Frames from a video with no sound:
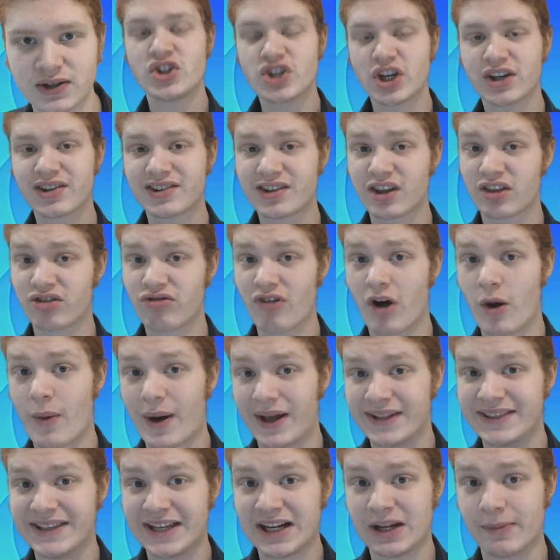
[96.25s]
Just to throw a
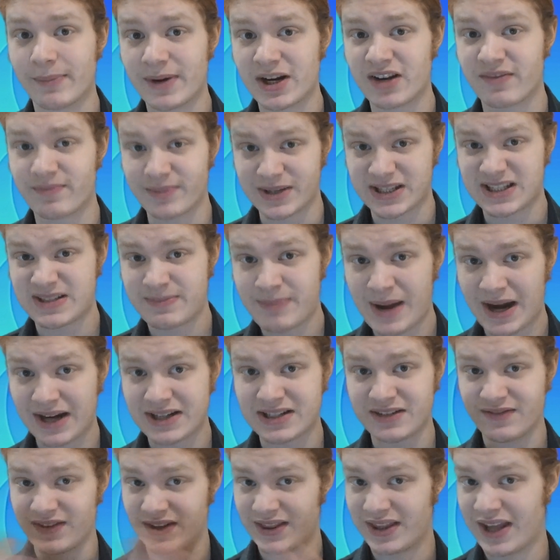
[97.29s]
little bit of
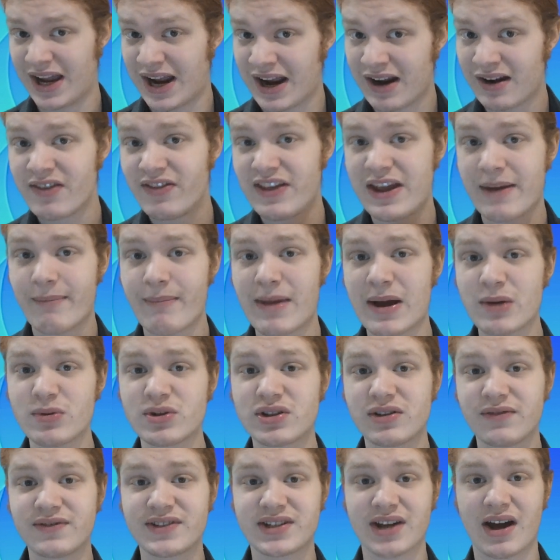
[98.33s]
perspective in there, the amount
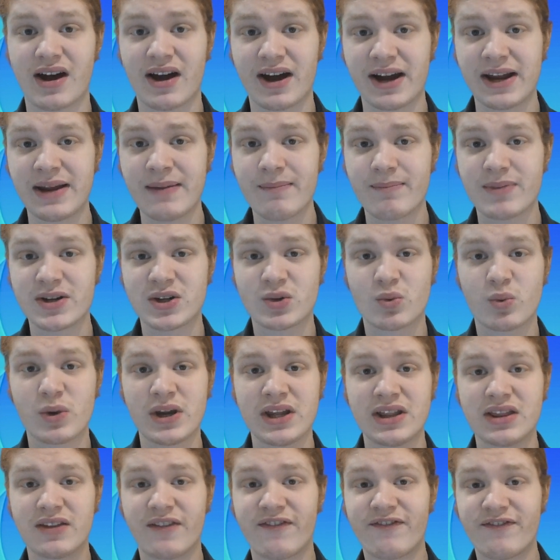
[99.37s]
of time
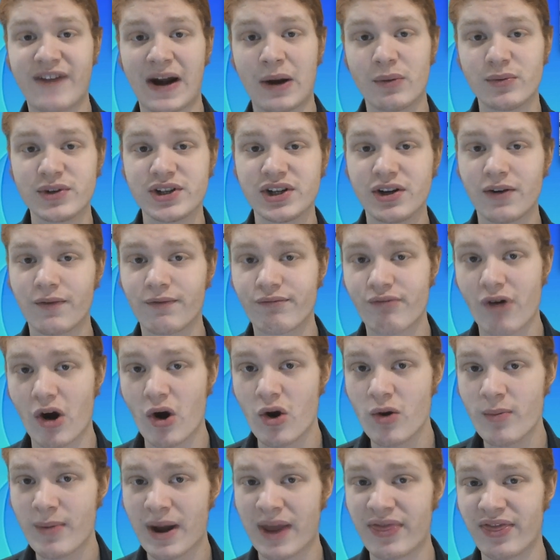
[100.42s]
between the founding of
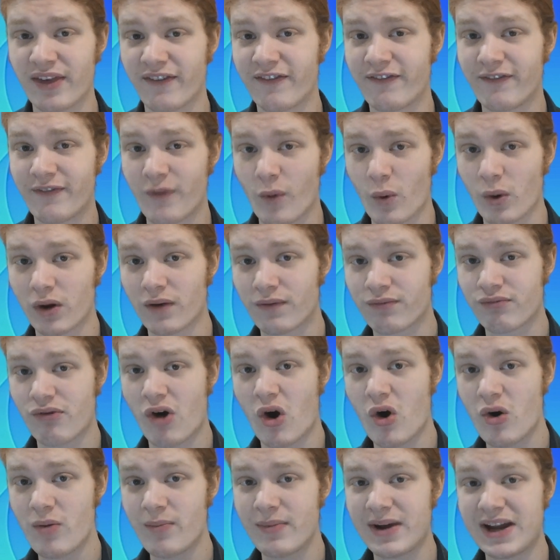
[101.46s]
Rome and the fall of
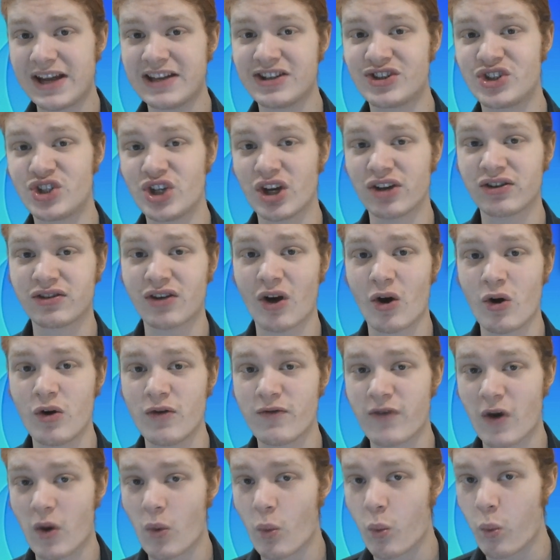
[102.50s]
Rome is just
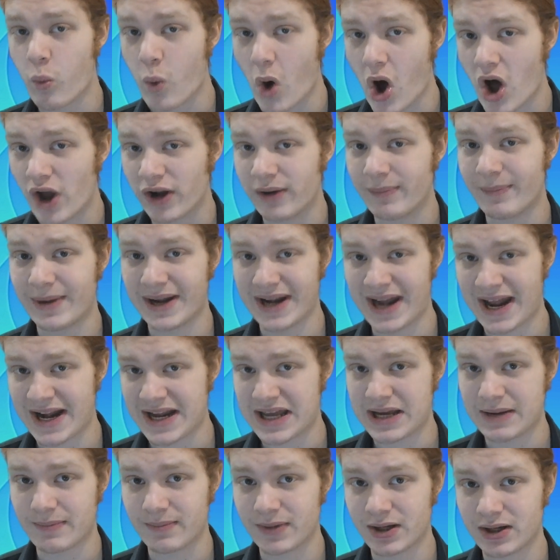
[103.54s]
over 1
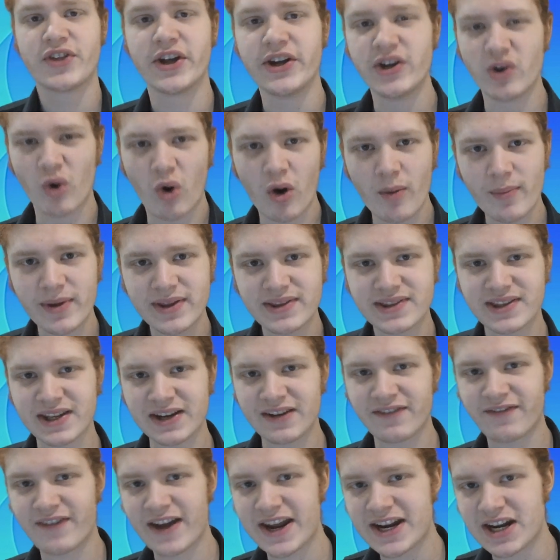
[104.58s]
millennium. The Normans
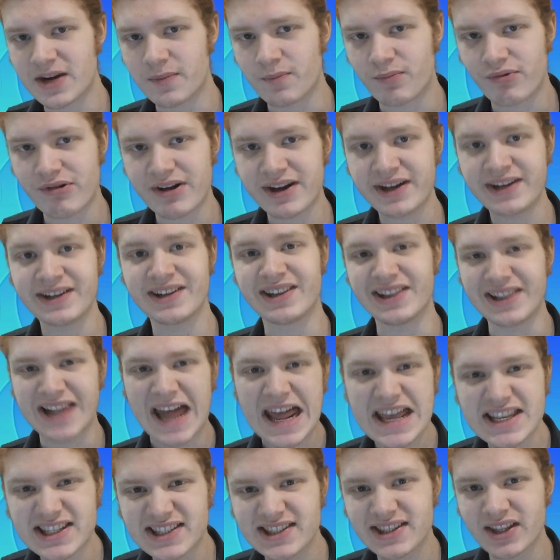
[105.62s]
invaded Britain
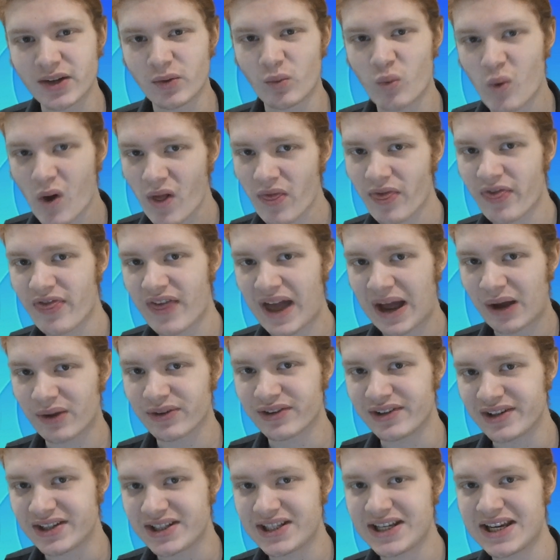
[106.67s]
less than
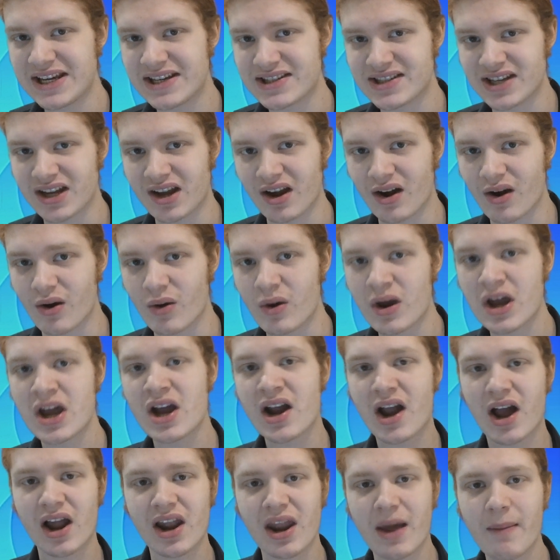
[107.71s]
1,000 years ago.
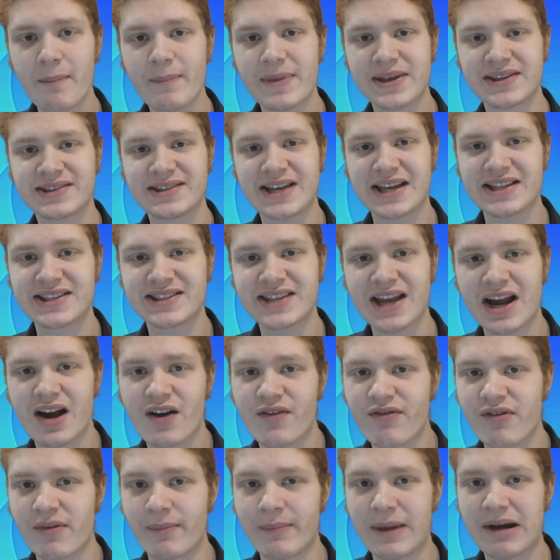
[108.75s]
Columbus set sail
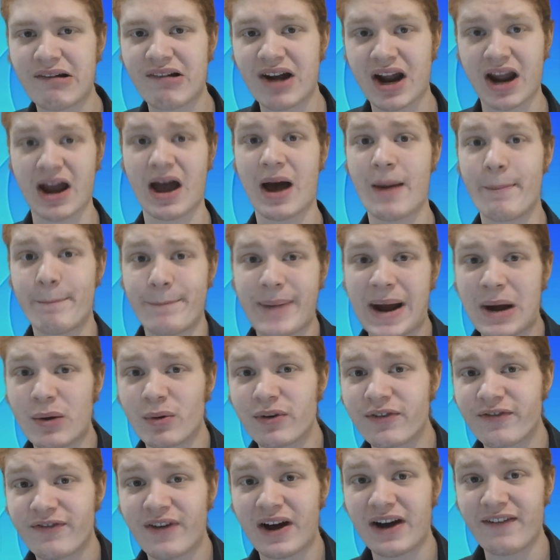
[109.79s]
for America
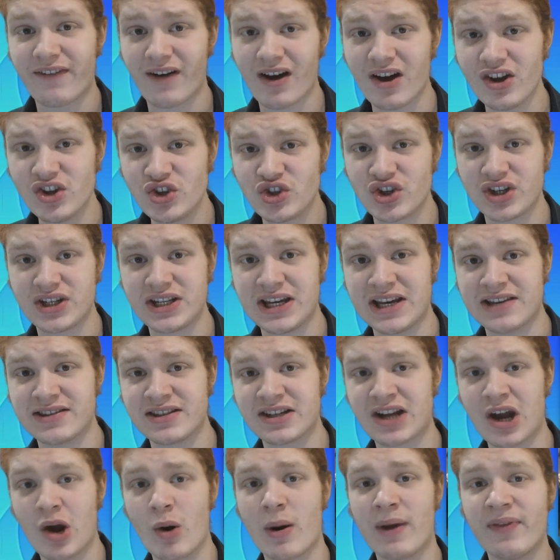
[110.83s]
about 500 years
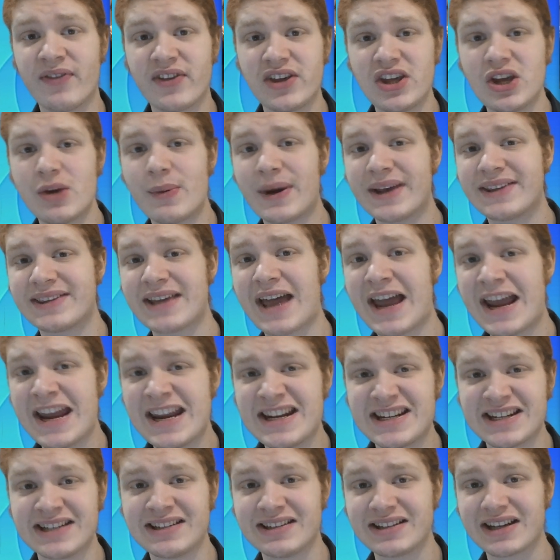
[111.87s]
ago, and the USA
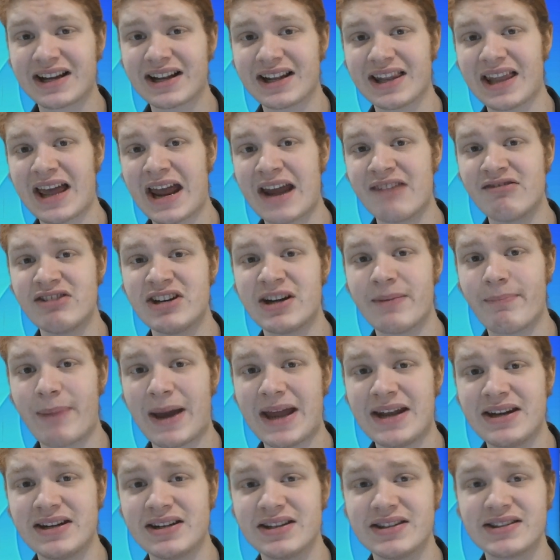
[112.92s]
didn't declare
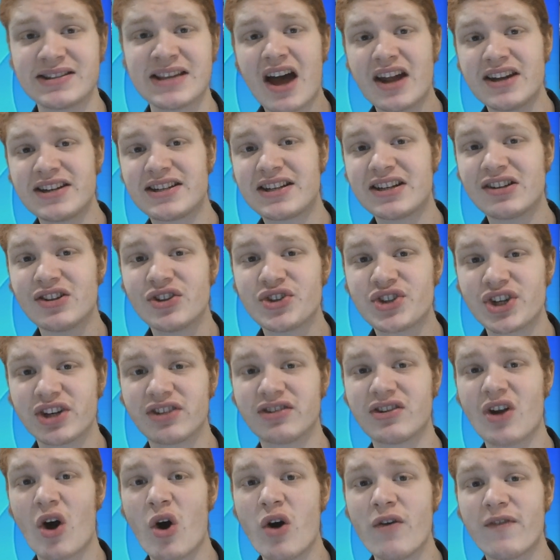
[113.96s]
independence until
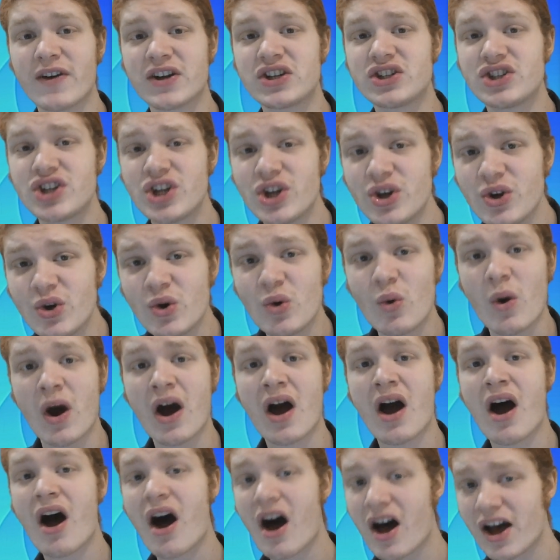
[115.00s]
just over
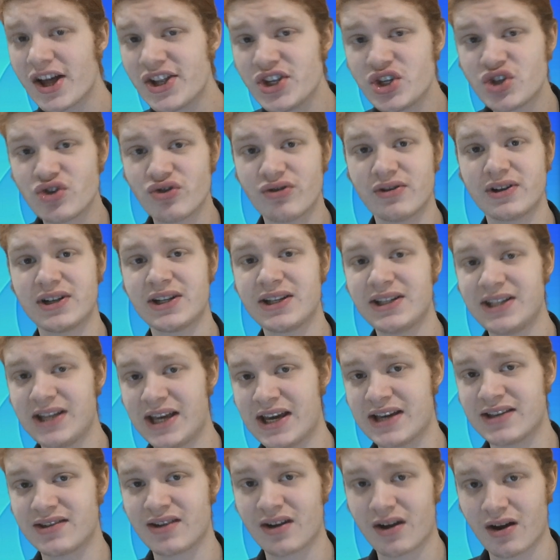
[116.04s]
200
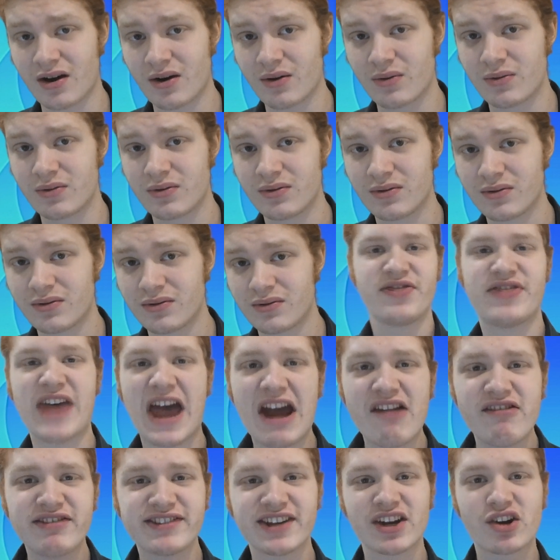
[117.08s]
years ago.
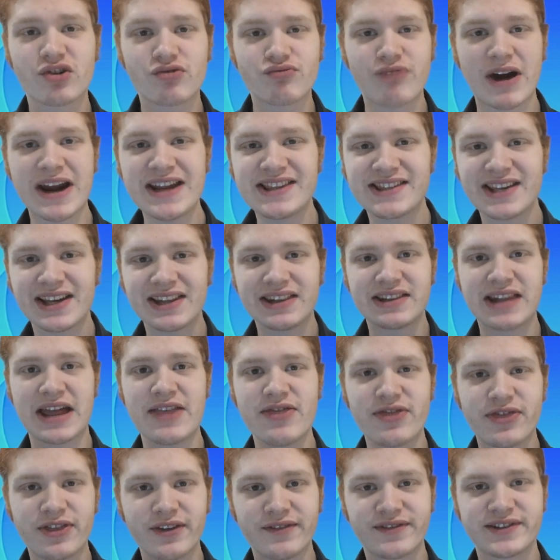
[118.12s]
There is a greater
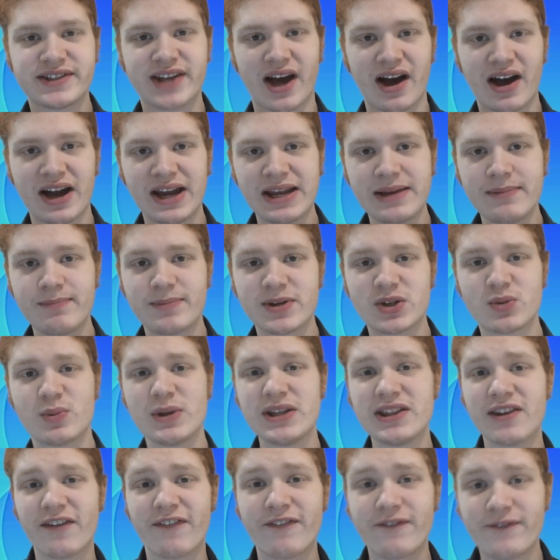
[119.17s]
length of time
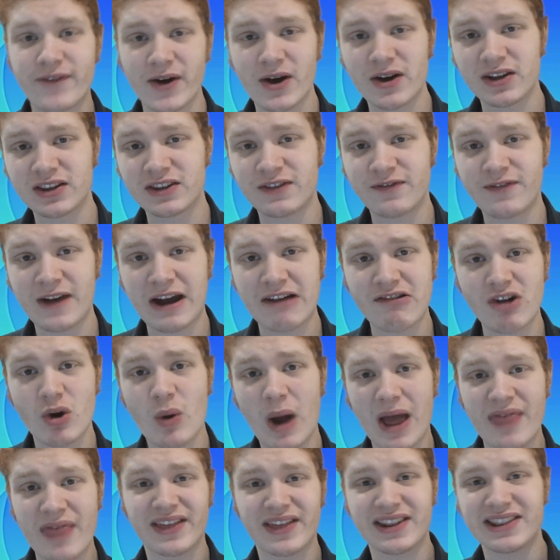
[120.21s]
between the first
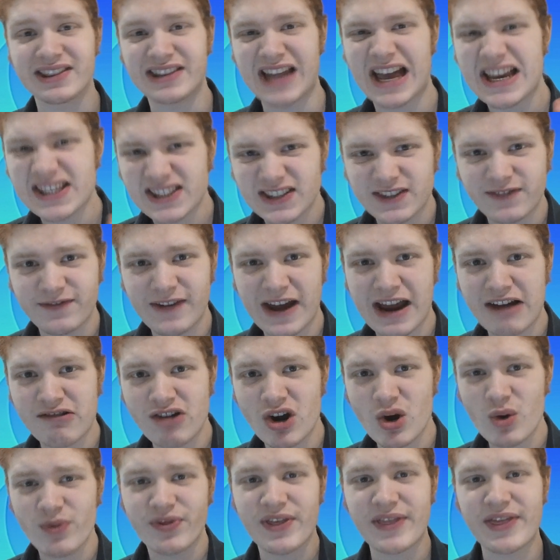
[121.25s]
pharaoh the last
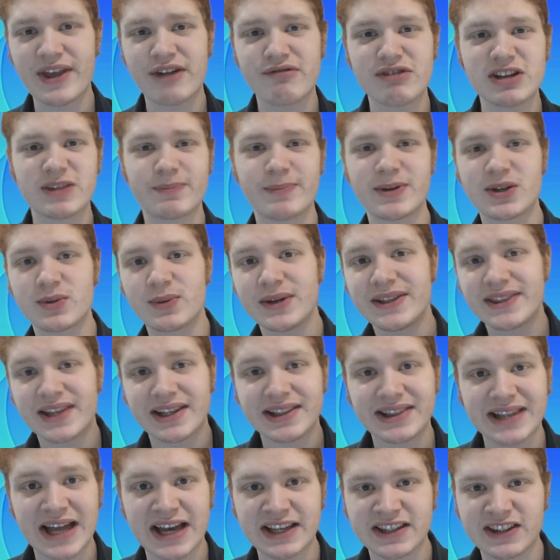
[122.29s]
pharaoh than there is between the
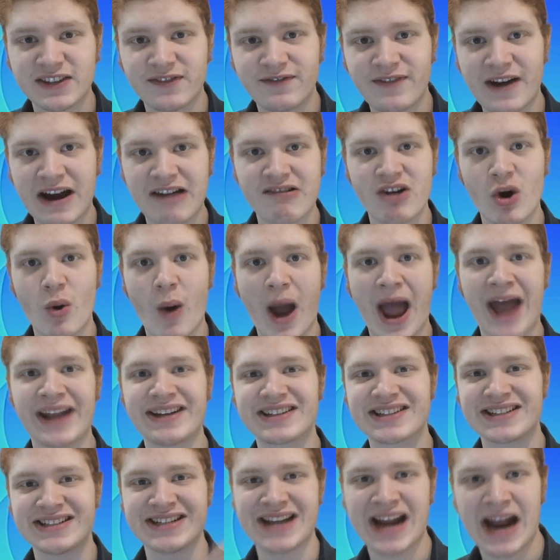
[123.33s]
last pharaoh
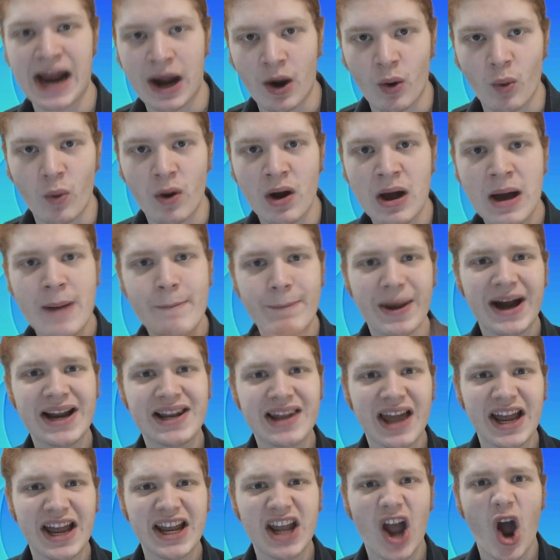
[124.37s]
and now, by
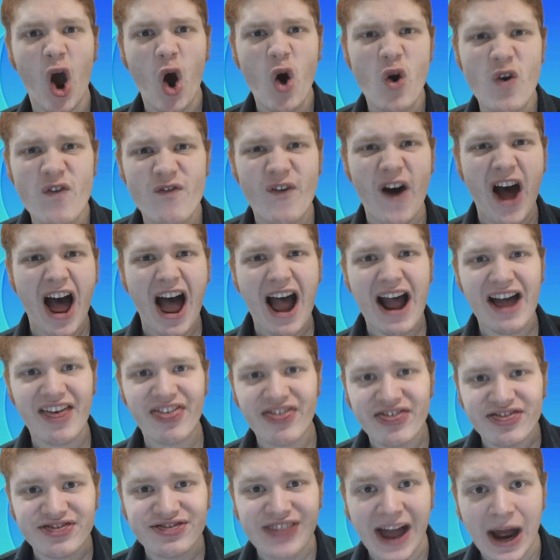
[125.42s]
like over
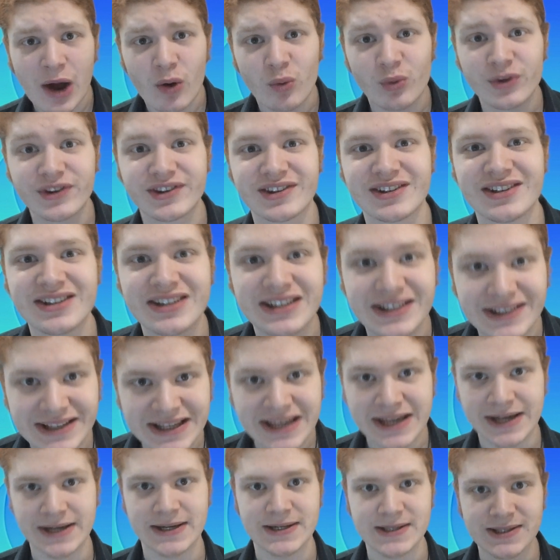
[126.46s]
1,000
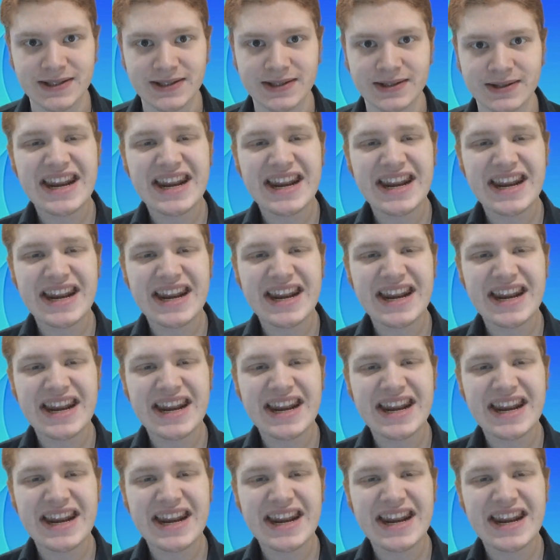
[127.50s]
years.